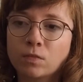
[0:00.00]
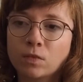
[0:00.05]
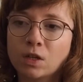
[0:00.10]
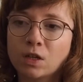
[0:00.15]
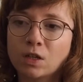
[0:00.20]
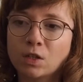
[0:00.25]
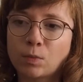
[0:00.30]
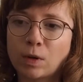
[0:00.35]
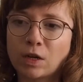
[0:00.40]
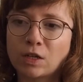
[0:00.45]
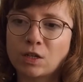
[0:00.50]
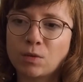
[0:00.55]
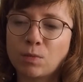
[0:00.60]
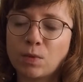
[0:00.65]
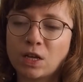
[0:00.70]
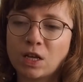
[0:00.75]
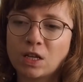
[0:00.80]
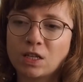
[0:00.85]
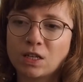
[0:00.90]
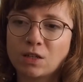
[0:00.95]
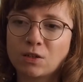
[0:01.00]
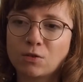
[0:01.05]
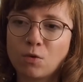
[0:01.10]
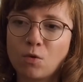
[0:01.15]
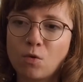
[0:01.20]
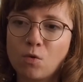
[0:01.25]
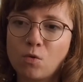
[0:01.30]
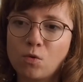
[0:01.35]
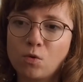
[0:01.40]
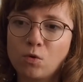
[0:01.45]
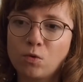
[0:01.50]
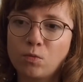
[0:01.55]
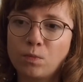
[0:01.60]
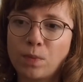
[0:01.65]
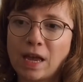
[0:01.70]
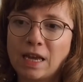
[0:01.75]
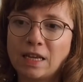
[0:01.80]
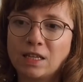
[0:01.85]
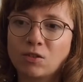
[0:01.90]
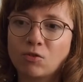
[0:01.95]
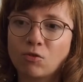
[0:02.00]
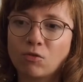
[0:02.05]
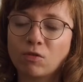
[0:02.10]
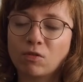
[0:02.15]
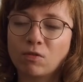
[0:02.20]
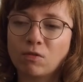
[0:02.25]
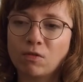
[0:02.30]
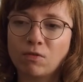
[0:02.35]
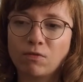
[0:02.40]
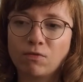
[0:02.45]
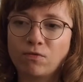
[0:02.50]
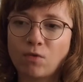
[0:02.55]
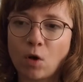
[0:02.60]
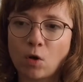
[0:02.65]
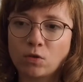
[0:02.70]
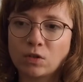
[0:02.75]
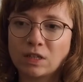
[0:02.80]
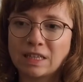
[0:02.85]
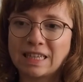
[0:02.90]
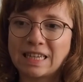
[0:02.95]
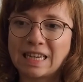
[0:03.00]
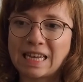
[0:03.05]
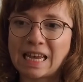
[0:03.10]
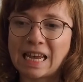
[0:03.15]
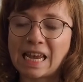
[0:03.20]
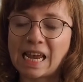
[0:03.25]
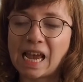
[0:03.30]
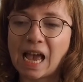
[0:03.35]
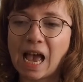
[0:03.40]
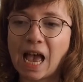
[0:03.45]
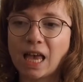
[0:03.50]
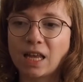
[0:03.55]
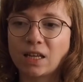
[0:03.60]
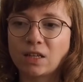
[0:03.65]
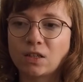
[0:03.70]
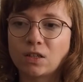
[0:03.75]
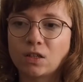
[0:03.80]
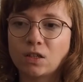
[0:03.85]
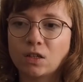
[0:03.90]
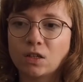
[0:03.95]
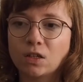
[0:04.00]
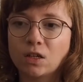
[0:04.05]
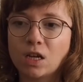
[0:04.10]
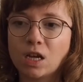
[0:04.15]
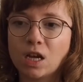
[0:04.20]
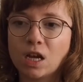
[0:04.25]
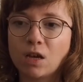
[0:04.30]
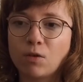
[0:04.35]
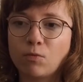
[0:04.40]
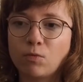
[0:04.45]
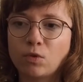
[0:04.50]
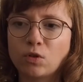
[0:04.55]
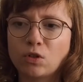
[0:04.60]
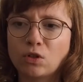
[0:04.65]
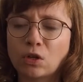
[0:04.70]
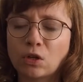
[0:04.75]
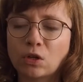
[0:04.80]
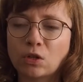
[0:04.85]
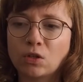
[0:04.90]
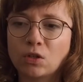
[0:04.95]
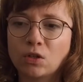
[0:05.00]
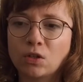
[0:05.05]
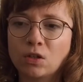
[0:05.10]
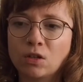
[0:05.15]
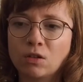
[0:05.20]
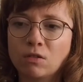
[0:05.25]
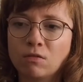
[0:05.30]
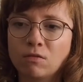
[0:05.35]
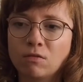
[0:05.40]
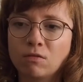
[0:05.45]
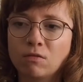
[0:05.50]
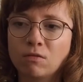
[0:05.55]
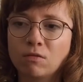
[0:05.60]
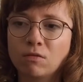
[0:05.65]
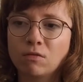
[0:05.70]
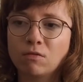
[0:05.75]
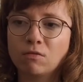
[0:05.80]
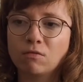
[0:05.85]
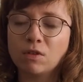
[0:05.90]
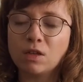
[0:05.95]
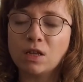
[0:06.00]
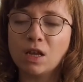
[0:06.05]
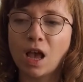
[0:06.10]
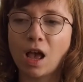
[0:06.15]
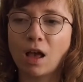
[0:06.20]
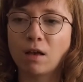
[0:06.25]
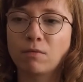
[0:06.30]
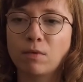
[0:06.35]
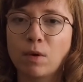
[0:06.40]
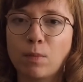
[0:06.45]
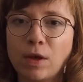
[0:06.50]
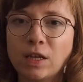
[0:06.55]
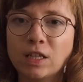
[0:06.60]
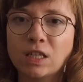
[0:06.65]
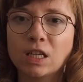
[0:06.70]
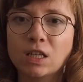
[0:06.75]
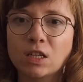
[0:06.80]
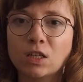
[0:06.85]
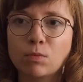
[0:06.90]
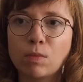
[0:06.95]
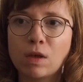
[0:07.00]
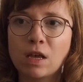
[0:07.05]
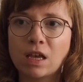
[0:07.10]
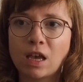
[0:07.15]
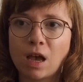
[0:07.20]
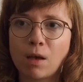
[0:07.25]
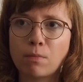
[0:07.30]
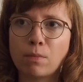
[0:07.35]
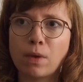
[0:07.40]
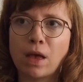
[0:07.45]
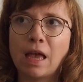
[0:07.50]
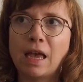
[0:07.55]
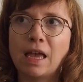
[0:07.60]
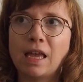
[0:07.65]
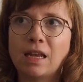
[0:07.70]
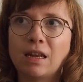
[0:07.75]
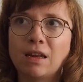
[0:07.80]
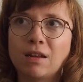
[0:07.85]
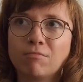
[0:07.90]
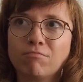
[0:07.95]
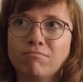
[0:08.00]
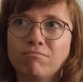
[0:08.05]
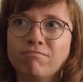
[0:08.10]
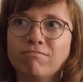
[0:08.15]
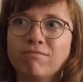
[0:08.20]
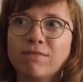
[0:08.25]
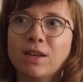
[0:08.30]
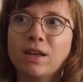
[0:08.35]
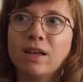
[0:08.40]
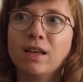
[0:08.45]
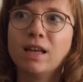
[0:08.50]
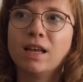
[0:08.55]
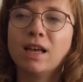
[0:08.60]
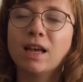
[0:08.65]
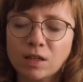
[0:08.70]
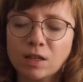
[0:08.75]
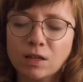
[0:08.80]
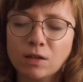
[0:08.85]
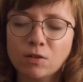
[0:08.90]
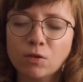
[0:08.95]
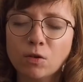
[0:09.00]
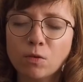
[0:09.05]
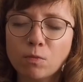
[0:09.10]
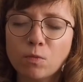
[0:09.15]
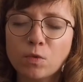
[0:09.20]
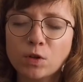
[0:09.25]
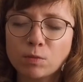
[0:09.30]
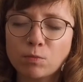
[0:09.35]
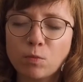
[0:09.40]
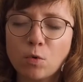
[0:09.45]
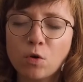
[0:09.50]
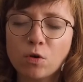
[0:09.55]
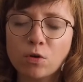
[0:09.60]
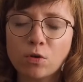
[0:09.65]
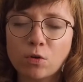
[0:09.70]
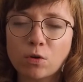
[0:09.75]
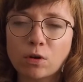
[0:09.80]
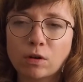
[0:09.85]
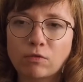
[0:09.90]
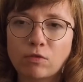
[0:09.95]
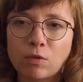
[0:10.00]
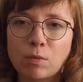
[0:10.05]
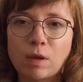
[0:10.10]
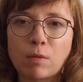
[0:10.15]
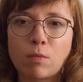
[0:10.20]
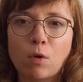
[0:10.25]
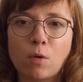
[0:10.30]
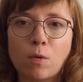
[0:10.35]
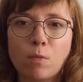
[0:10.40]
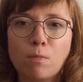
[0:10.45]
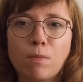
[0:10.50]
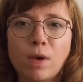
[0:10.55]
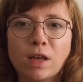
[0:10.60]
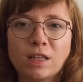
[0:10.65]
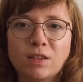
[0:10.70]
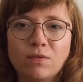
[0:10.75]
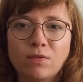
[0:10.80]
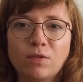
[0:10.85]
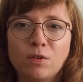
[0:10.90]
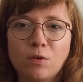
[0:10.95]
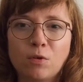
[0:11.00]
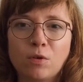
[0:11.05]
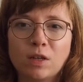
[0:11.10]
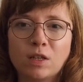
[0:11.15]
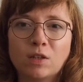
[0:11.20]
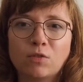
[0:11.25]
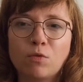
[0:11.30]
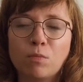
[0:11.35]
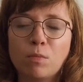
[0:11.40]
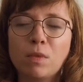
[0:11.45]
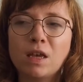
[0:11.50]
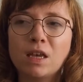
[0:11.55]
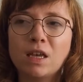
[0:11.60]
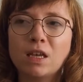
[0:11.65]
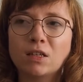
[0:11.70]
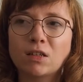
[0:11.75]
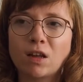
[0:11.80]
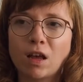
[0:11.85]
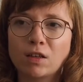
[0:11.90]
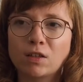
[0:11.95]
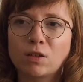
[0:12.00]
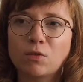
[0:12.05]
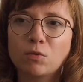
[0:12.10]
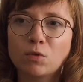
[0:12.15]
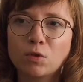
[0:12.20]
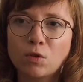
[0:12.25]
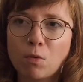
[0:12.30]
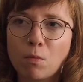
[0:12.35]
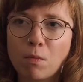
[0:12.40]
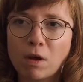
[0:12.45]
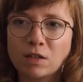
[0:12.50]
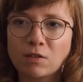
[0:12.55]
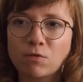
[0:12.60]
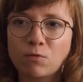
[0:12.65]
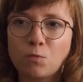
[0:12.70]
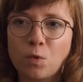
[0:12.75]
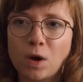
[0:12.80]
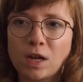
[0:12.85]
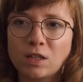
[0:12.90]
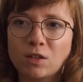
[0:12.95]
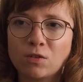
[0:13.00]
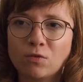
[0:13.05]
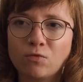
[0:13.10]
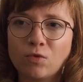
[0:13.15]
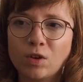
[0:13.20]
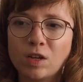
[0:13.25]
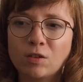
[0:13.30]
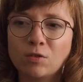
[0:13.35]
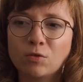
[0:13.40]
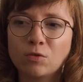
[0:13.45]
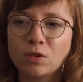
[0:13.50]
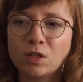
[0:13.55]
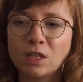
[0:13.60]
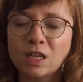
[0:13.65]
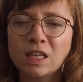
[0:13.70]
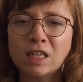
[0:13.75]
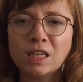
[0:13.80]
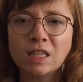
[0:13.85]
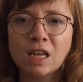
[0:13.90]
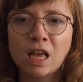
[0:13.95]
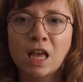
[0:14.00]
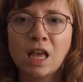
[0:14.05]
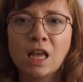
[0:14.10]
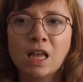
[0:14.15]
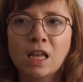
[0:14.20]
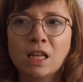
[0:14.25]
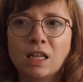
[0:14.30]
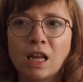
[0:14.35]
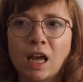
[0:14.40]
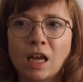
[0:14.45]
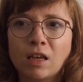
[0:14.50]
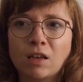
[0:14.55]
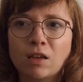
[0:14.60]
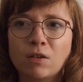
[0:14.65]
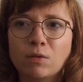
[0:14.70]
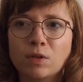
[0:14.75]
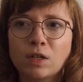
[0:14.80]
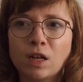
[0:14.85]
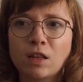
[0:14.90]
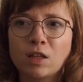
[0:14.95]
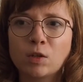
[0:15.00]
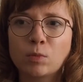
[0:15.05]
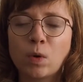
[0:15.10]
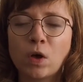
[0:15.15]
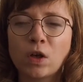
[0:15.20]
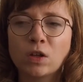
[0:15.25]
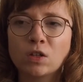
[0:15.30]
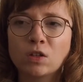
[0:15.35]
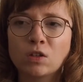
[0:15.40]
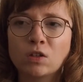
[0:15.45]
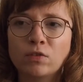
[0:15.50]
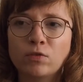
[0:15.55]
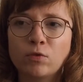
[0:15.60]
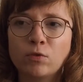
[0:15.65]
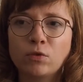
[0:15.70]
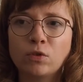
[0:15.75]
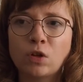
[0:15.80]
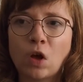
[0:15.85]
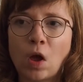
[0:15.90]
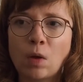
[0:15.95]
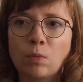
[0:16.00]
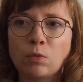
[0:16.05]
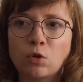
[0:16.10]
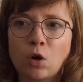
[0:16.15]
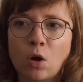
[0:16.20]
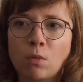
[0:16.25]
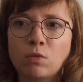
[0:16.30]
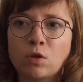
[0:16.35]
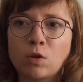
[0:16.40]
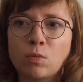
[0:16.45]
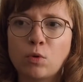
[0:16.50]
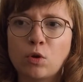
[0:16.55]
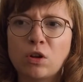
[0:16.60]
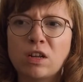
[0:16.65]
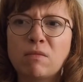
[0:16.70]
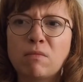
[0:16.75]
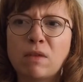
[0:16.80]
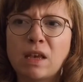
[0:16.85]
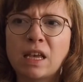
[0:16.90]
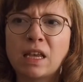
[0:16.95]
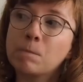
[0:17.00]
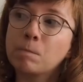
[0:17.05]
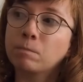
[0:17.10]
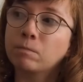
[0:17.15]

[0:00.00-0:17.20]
especially because it's all based on falsity, and it was just, basically a smear campaign. Not what's more annoying for me, but a massive annoyance for me is that it's also a massive waste of resources. Like, it was like this person's full-time job to bully me. And